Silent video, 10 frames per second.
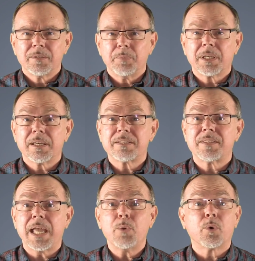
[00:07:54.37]
because
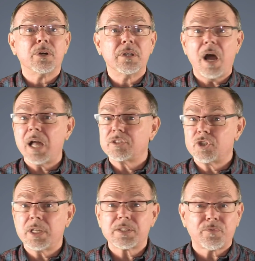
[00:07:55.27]
they were not
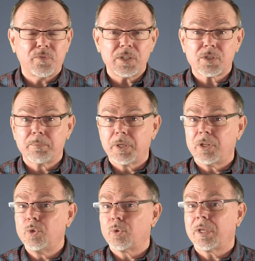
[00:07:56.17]
just
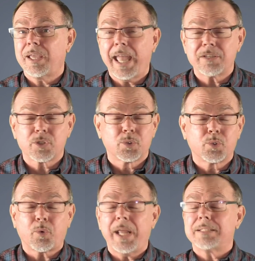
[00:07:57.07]
fishermen who catch
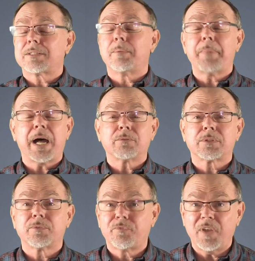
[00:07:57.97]
great
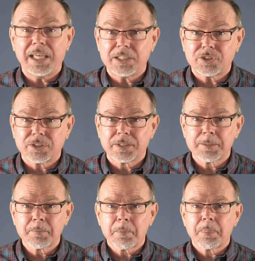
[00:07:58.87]
amounts of fish.
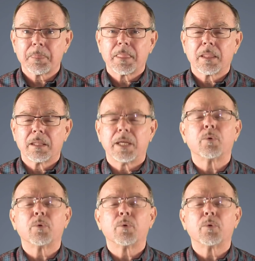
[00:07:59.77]
They